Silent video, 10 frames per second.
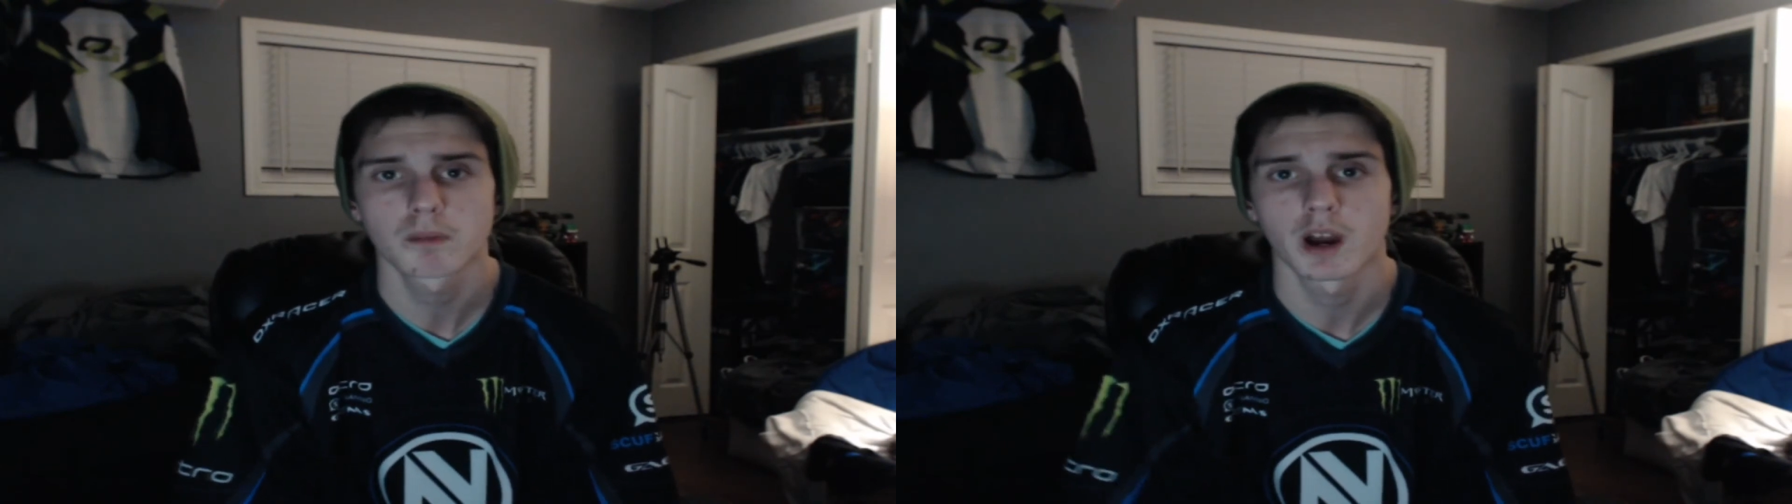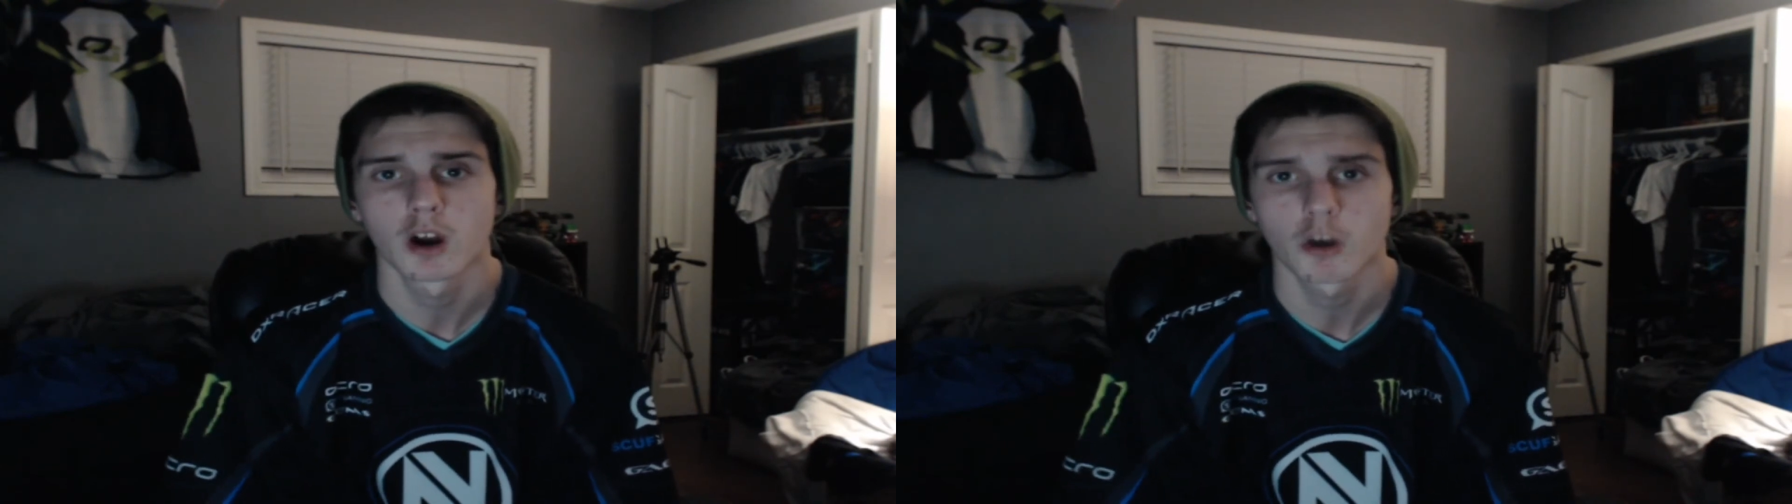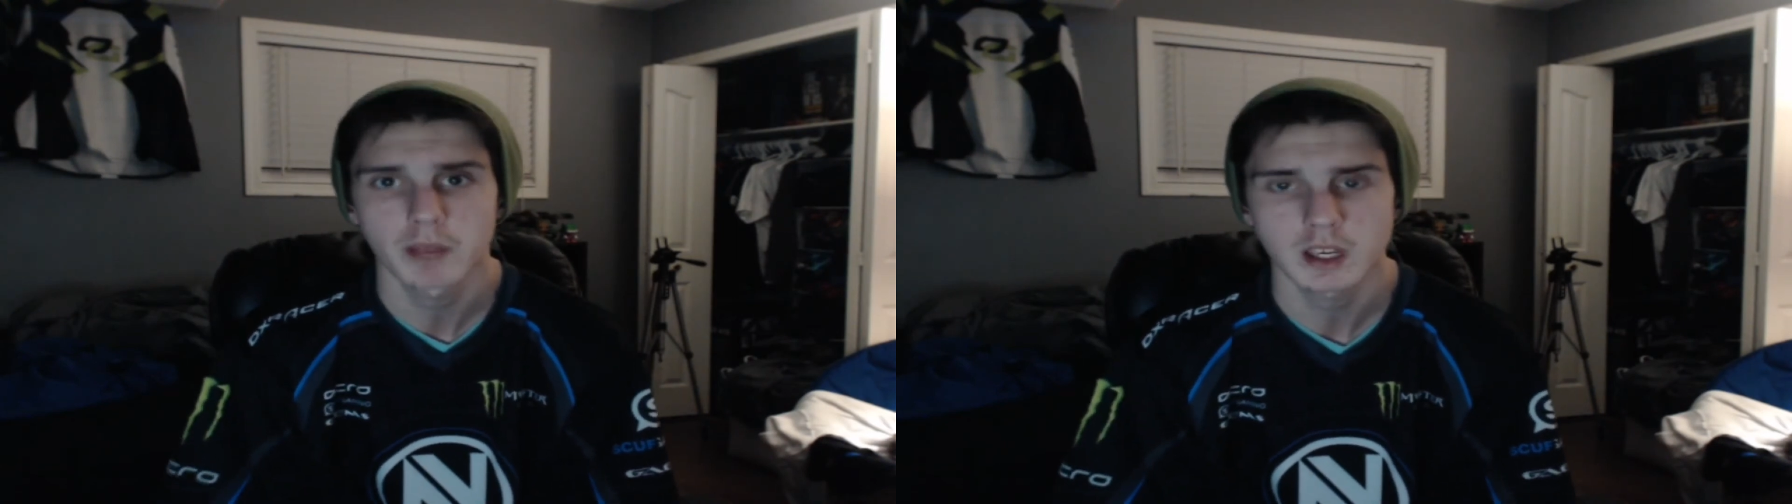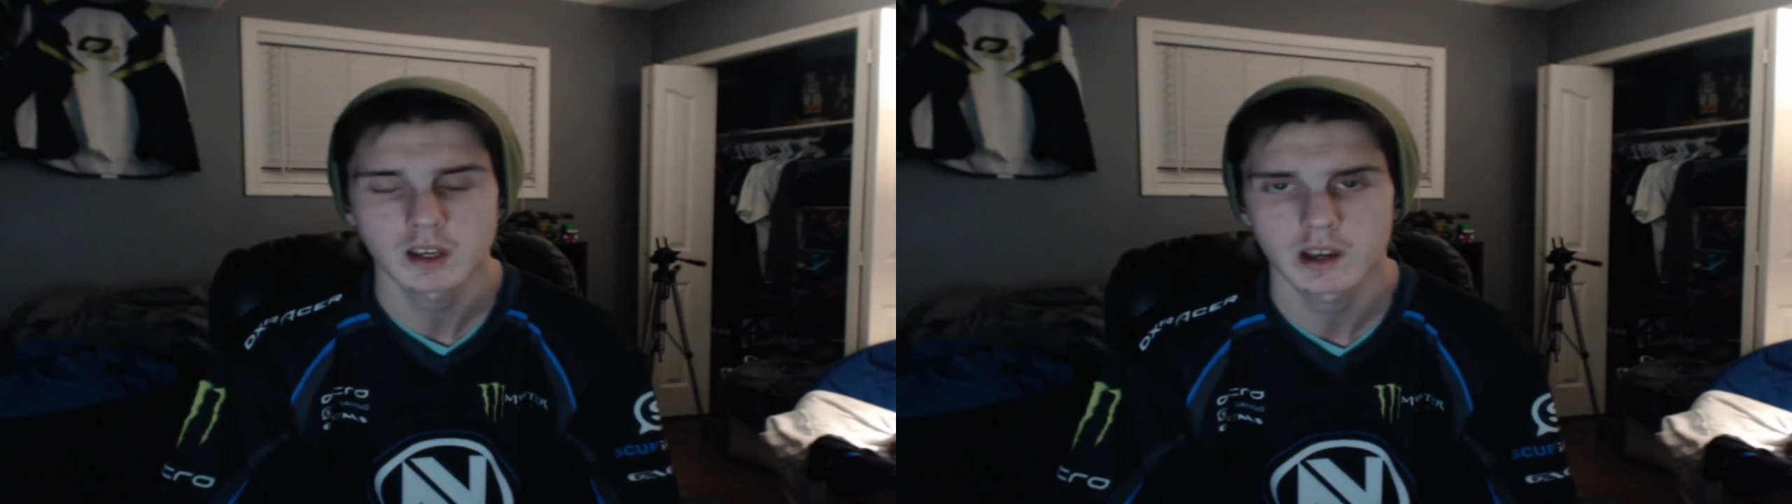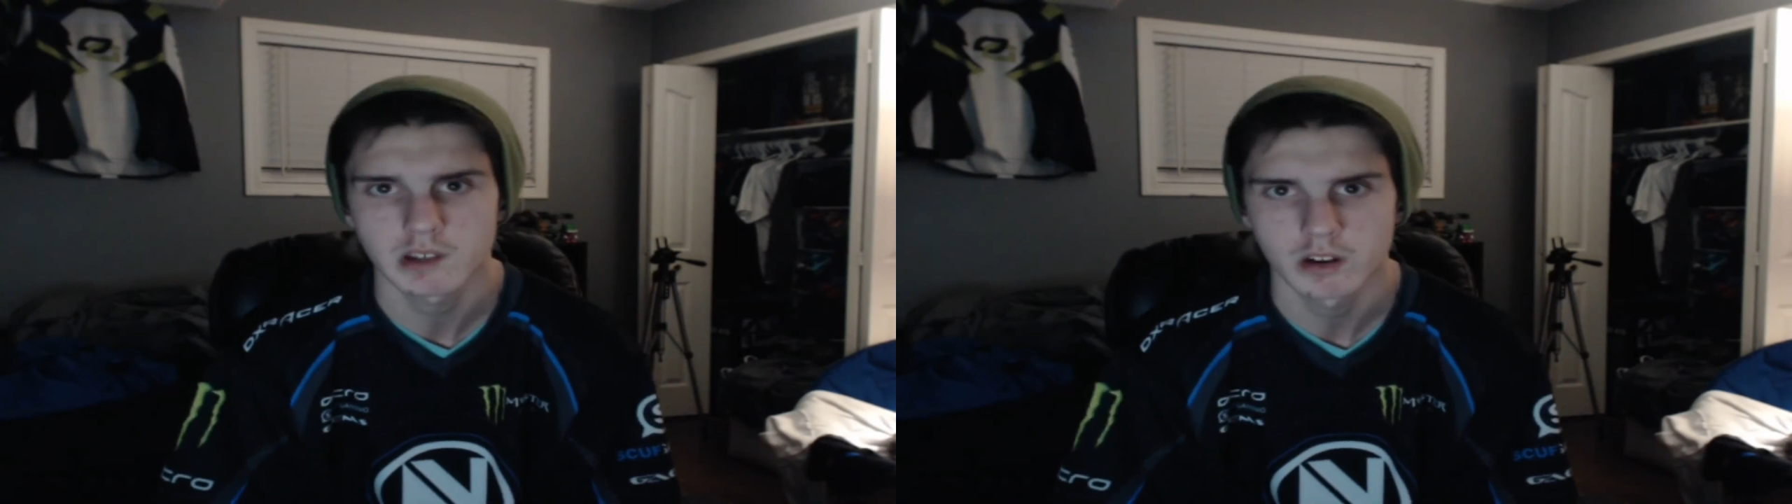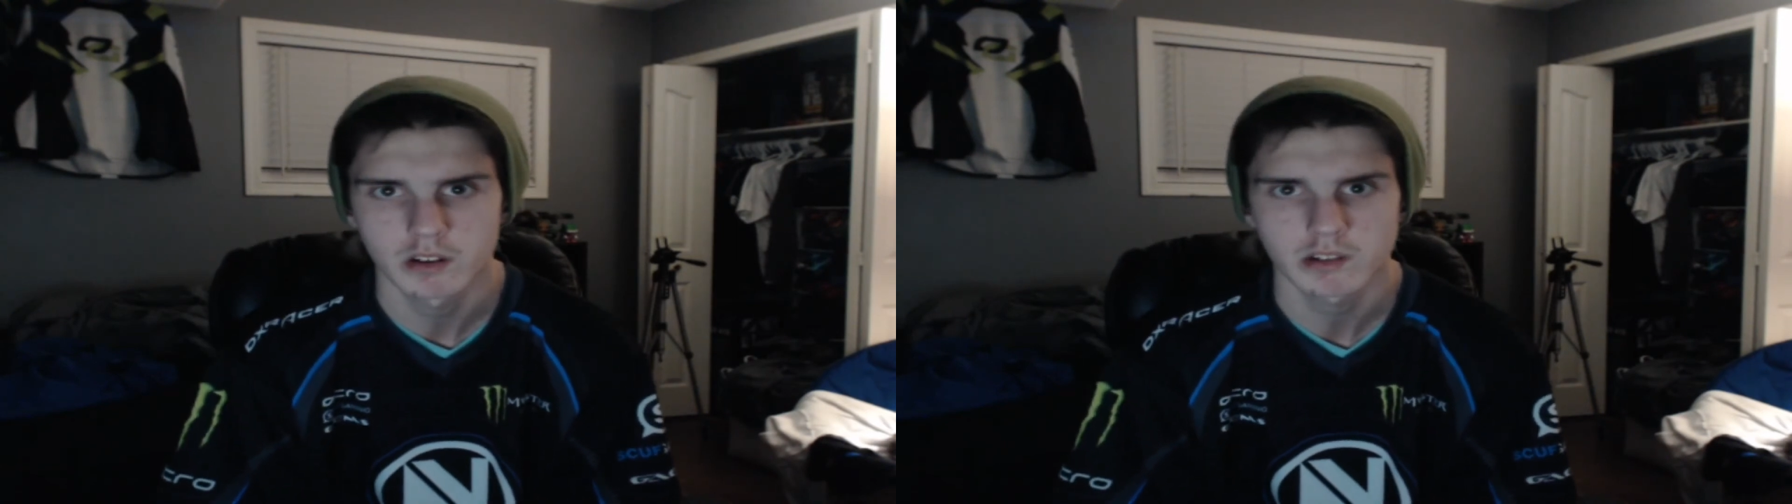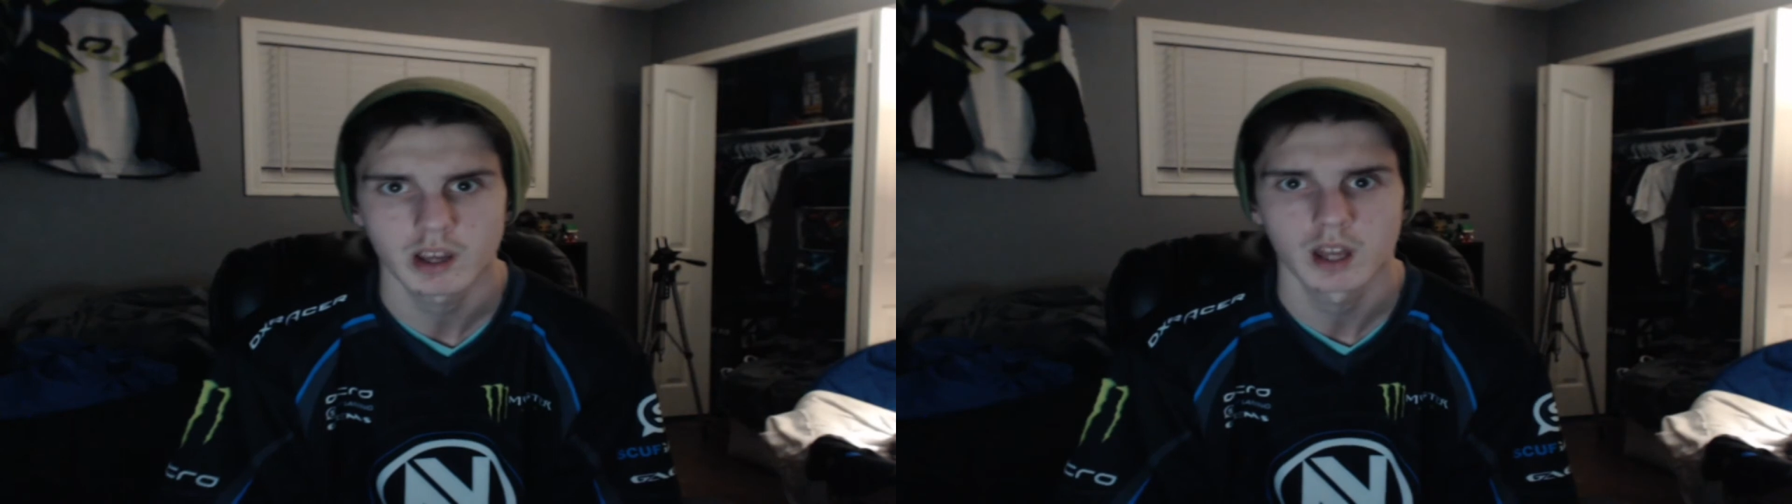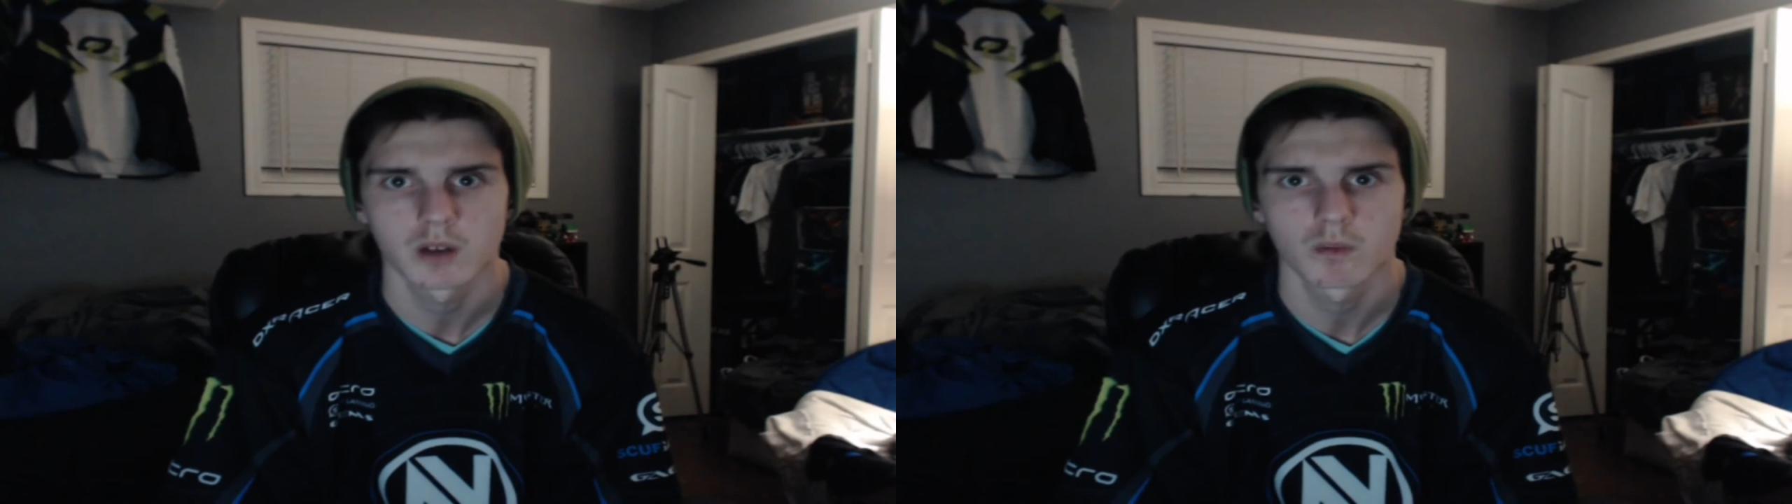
but I hope that you guys understand